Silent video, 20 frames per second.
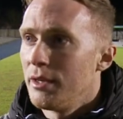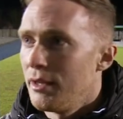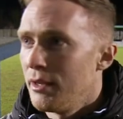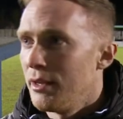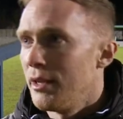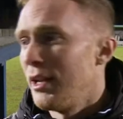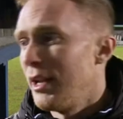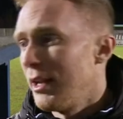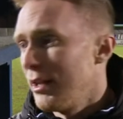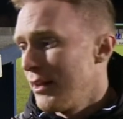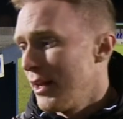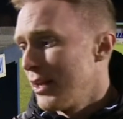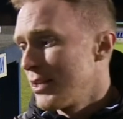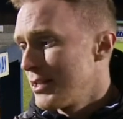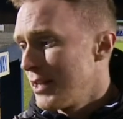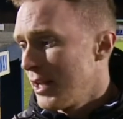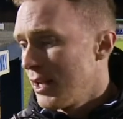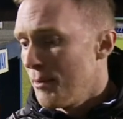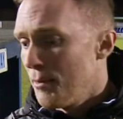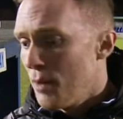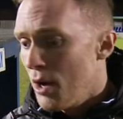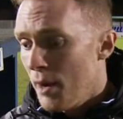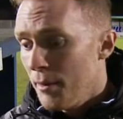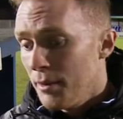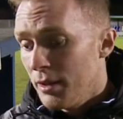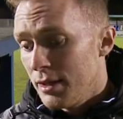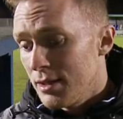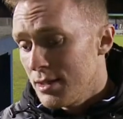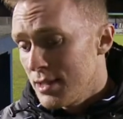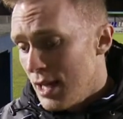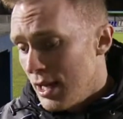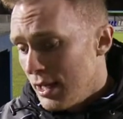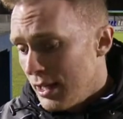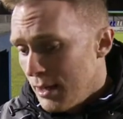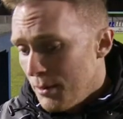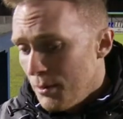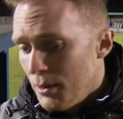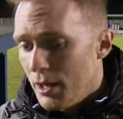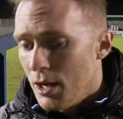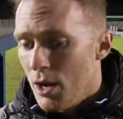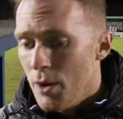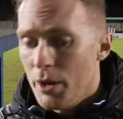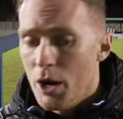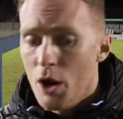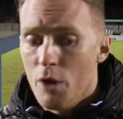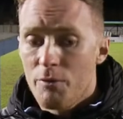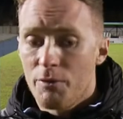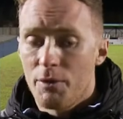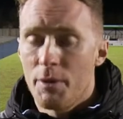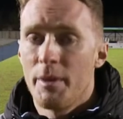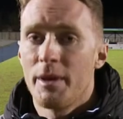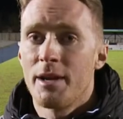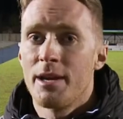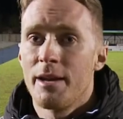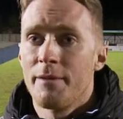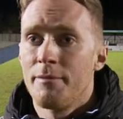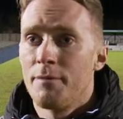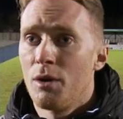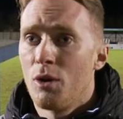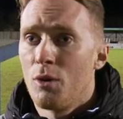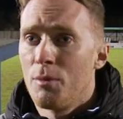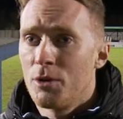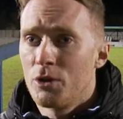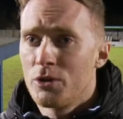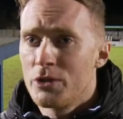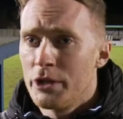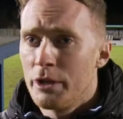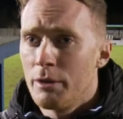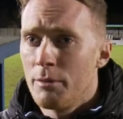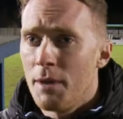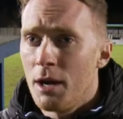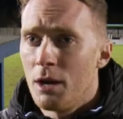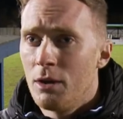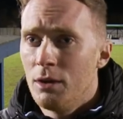they're sticking by them, and then Saturday we go and hopefully we can give them a lot more to cheer about.